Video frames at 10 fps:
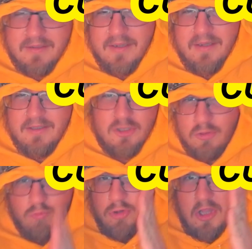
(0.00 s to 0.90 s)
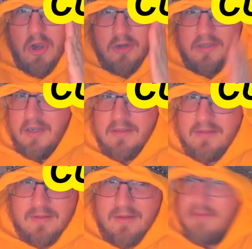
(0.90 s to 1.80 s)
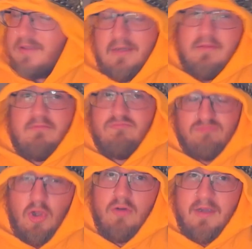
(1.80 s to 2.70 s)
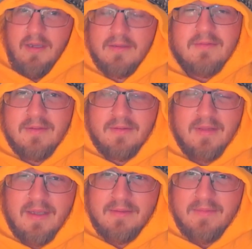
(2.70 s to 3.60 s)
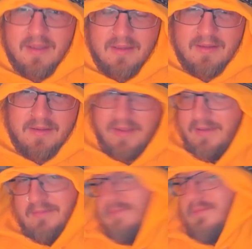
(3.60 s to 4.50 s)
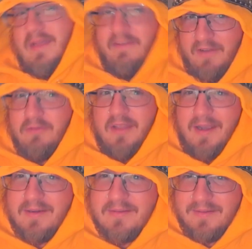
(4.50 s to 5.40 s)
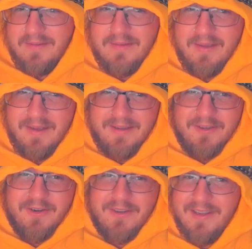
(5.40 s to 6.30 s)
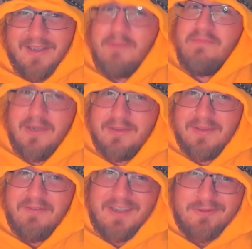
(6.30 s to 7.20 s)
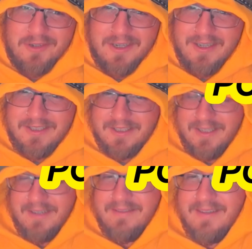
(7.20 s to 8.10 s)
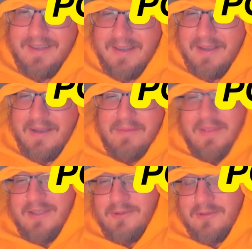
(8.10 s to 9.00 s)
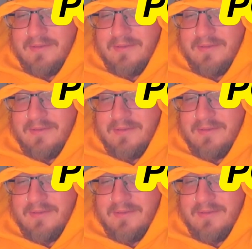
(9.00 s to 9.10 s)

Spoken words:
just really hard cuts. And I was like, okay, that like I felt that, you know, like you punched me in the face with your cut just now. That's cool.